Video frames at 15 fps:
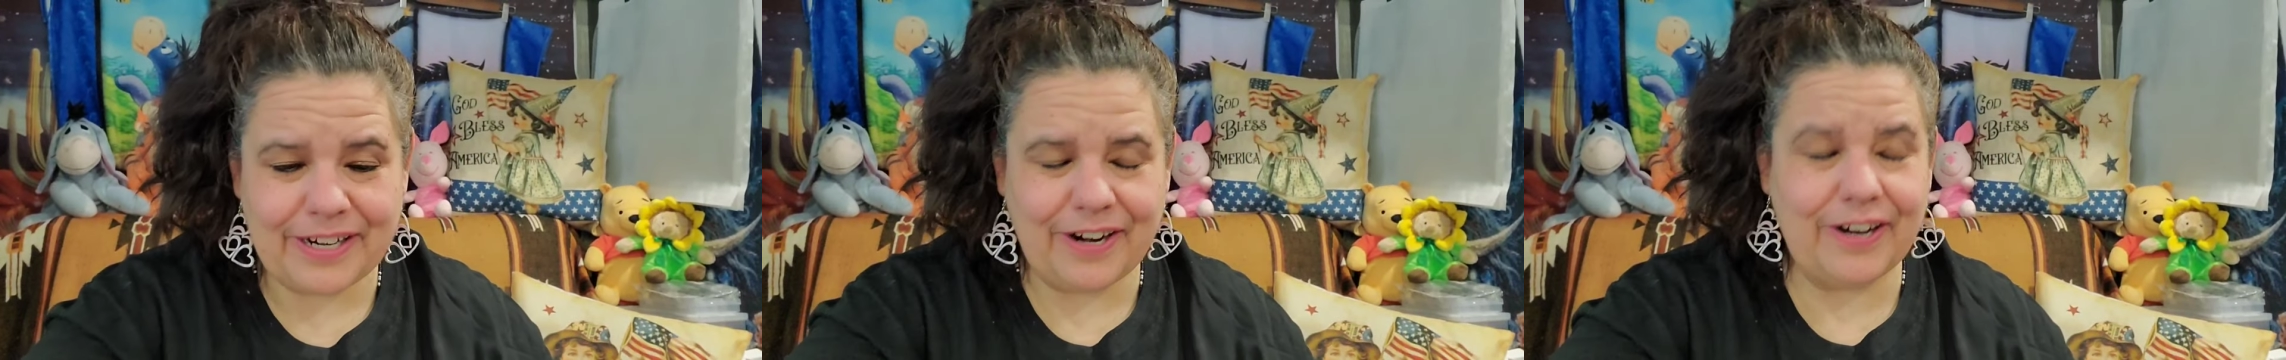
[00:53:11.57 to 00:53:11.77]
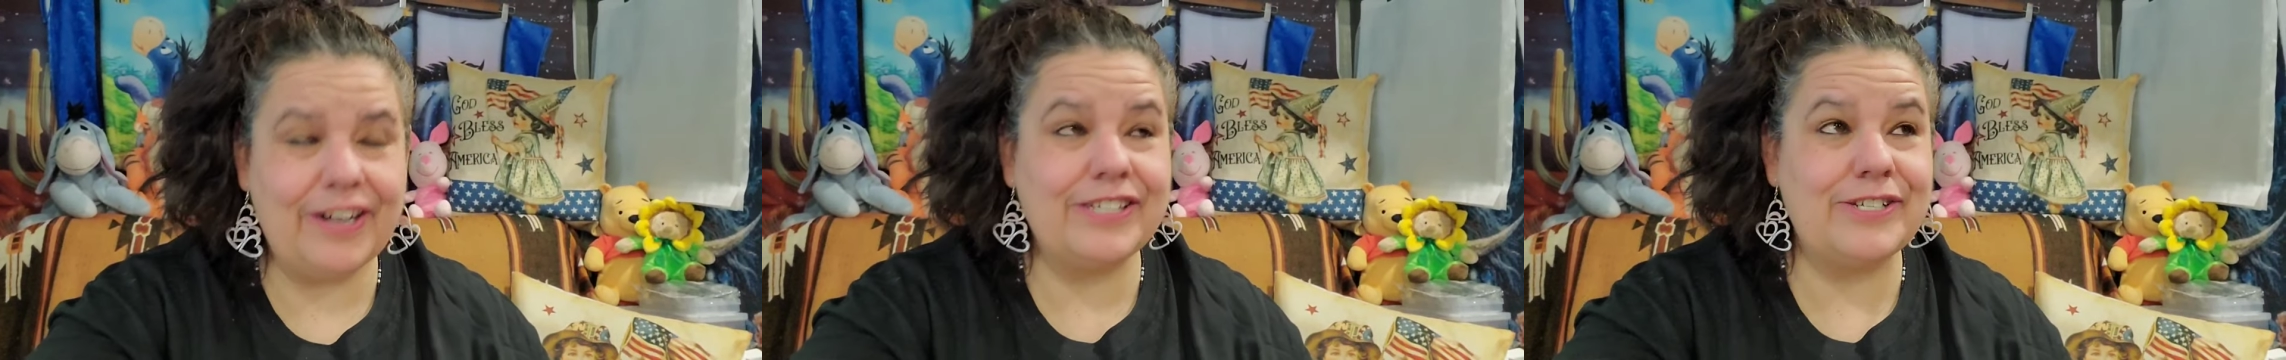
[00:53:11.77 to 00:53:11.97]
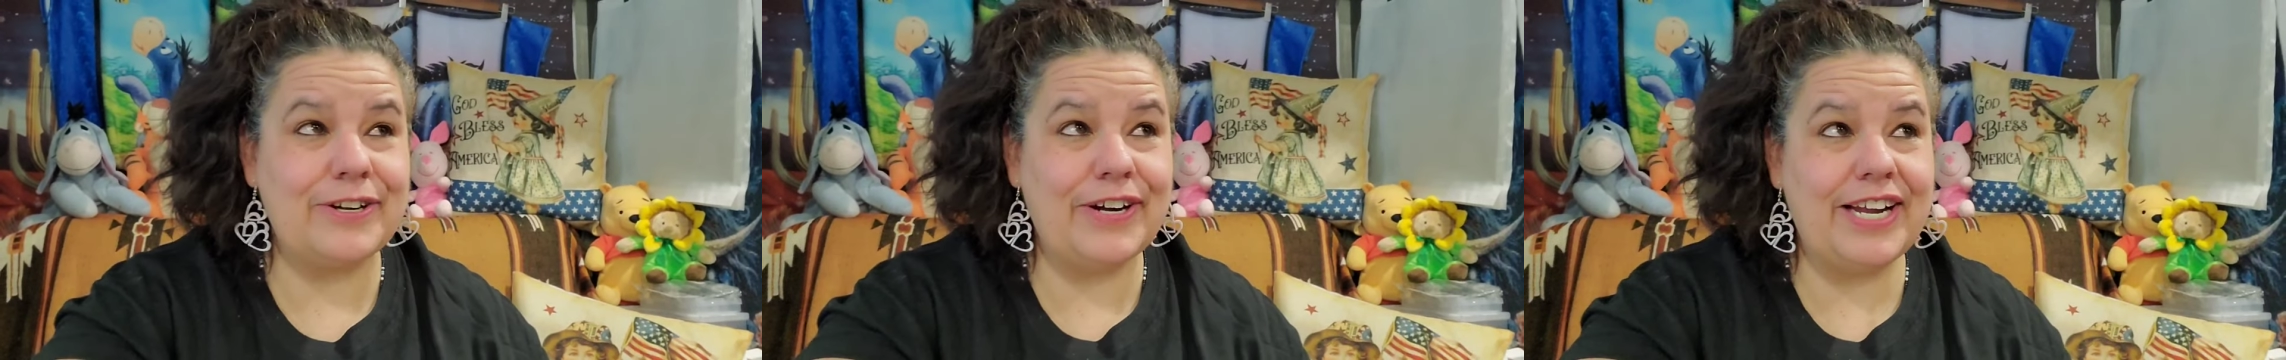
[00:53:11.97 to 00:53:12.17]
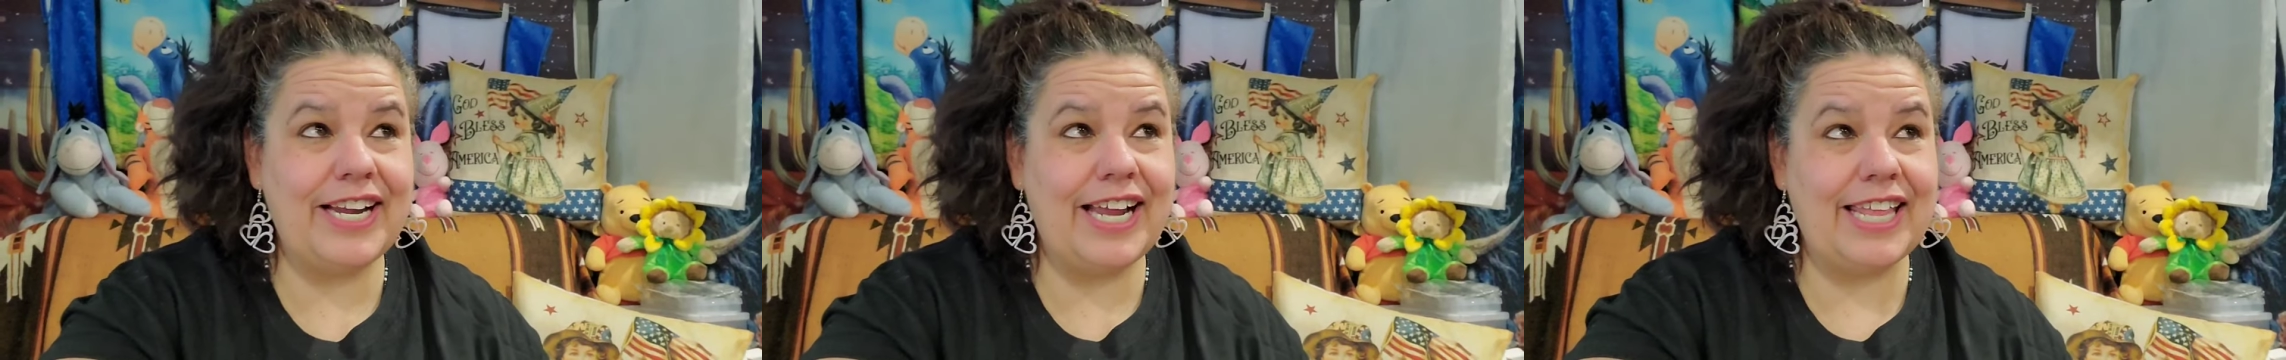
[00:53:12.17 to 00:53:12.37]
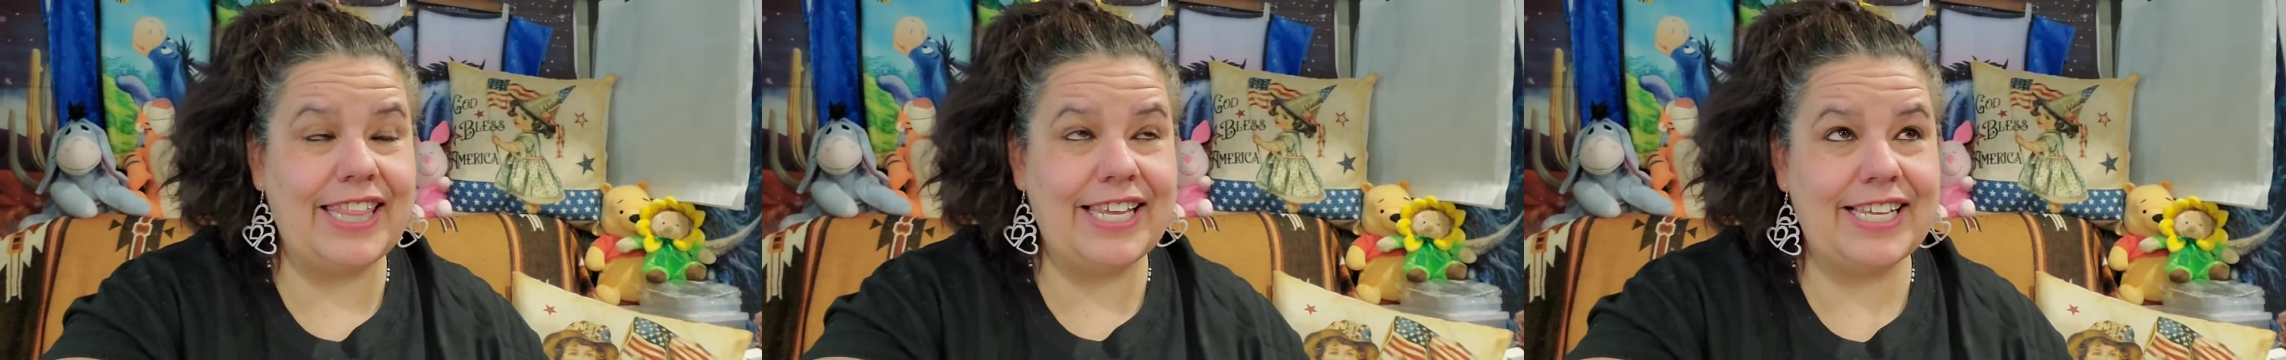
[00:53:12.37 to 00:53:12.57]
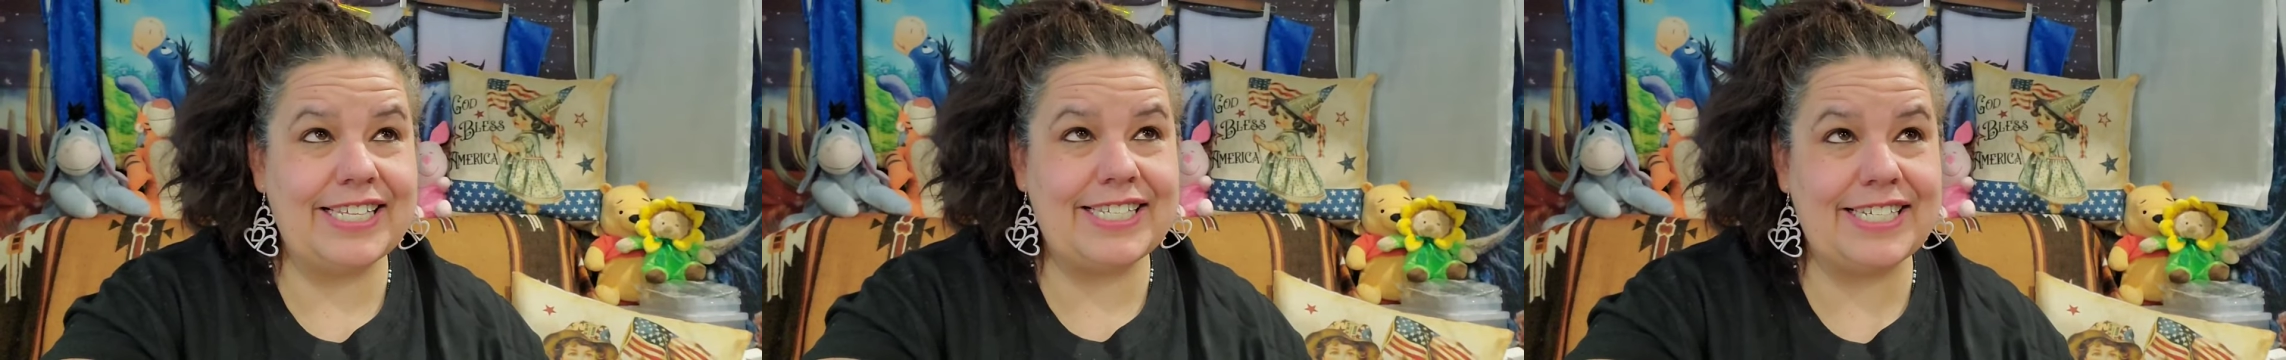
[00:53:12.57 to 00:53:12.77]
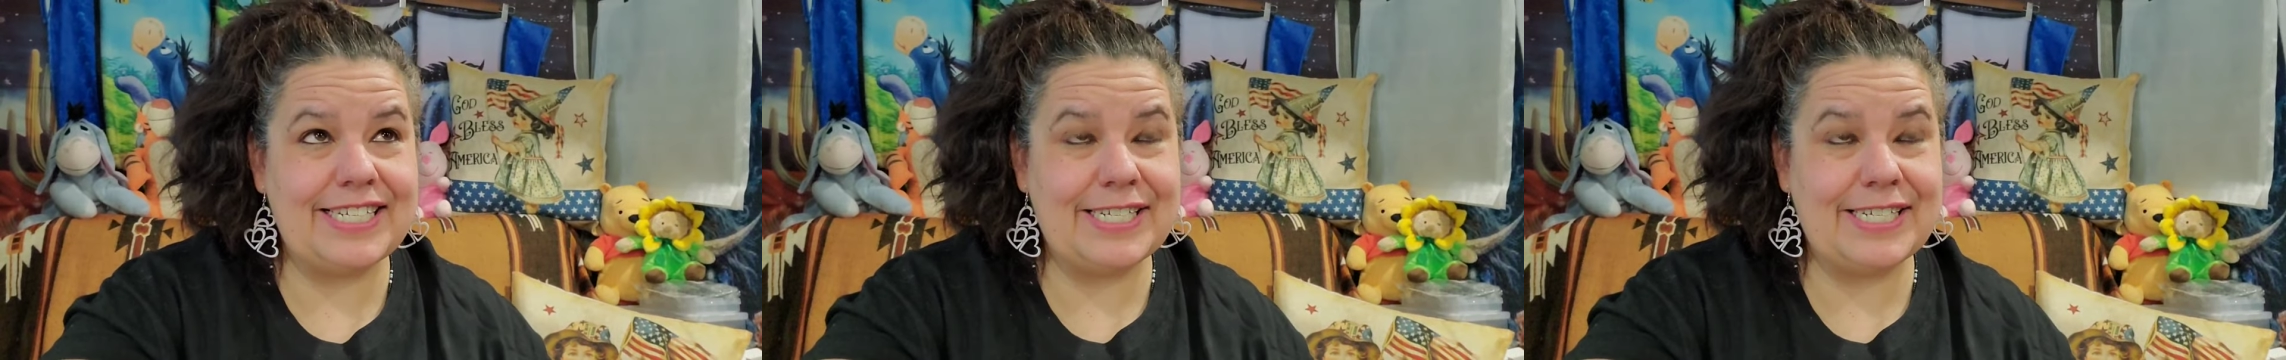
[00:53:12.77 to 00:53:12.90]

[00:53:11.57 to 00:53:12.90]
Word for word: Or, sorry, I think it's in